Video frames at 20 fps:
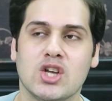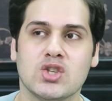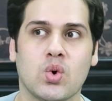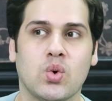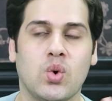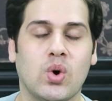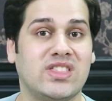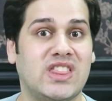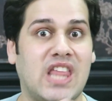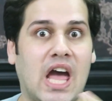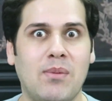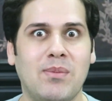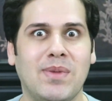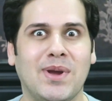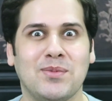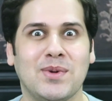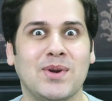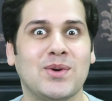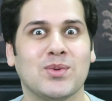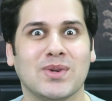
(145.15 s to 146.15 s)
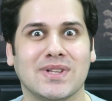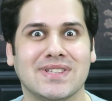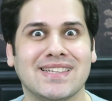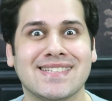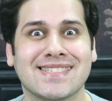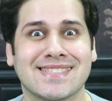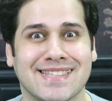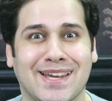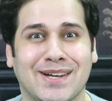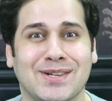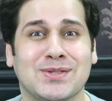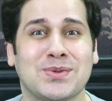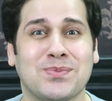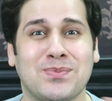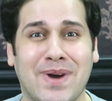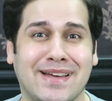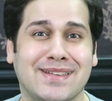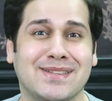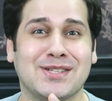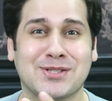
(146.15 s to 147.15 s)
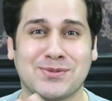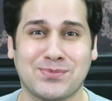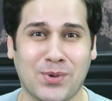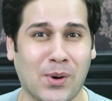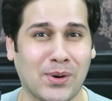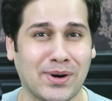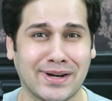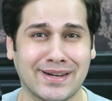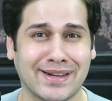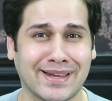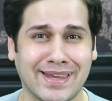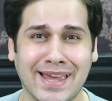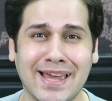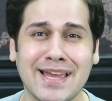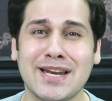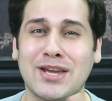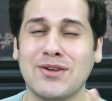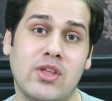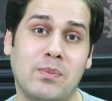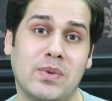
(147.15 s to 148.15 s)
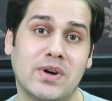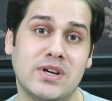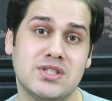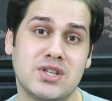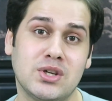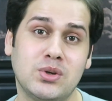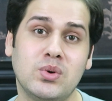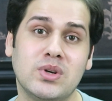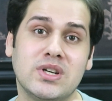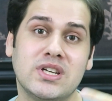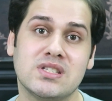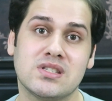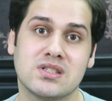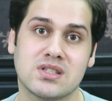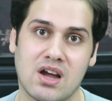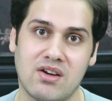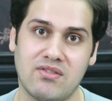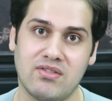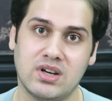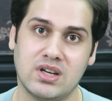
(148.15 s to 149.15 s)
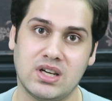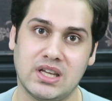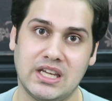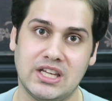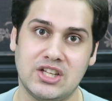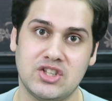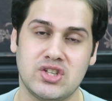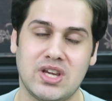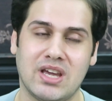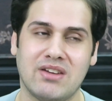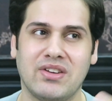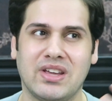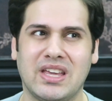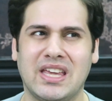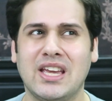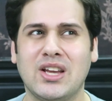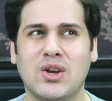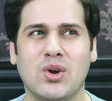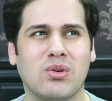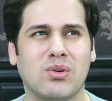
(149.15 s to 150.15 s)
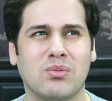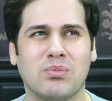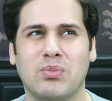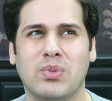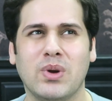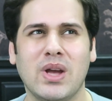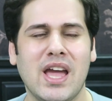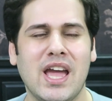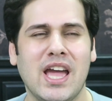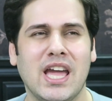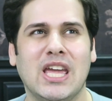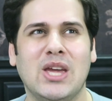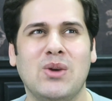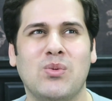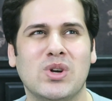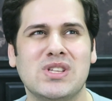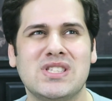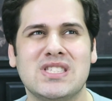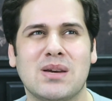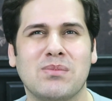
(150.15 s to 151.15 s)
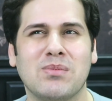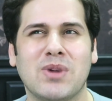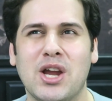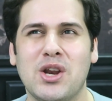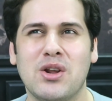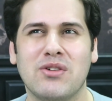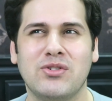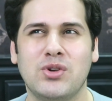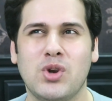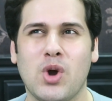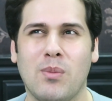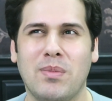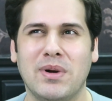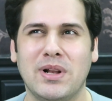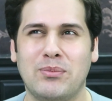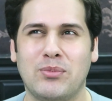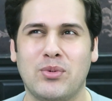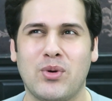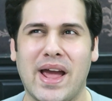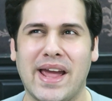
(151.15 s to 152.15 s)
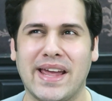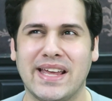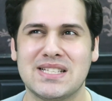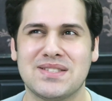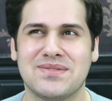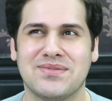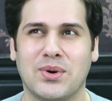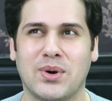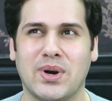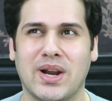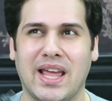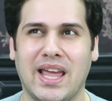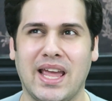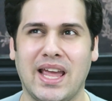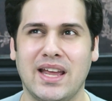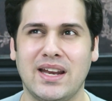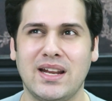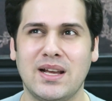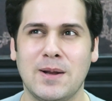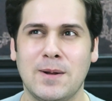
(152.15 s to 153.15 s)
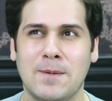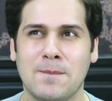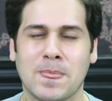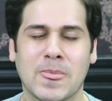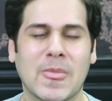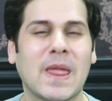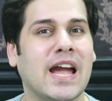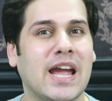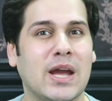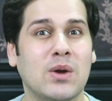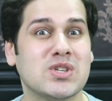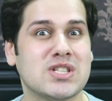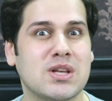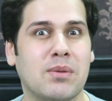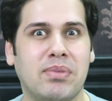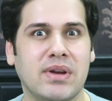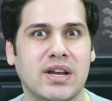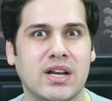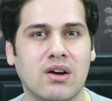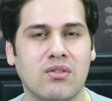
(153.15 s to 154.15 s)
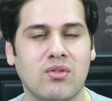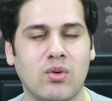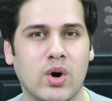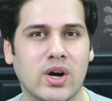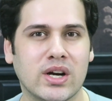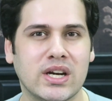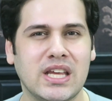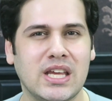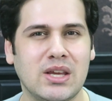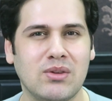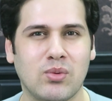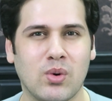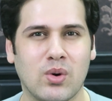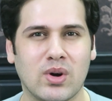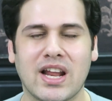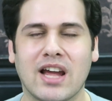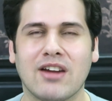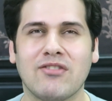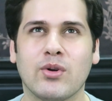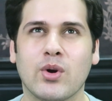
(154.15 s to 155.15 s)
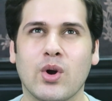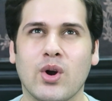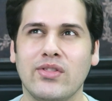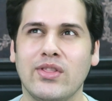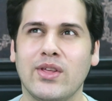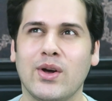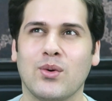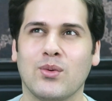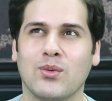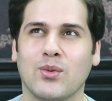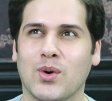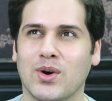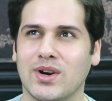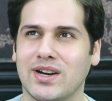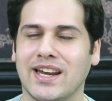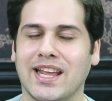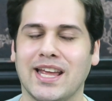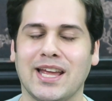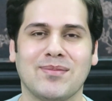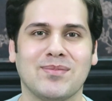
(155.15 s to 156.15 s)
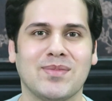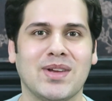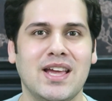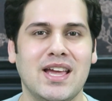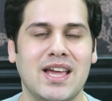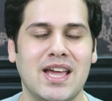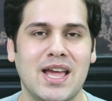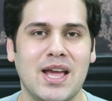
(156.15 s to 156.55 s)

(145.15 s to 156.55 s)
So what that made me really scared to buy this product again. The person who discovered EGF, he won some kind of Nobel Prize for it. It was a big award he won. I forgot the award name.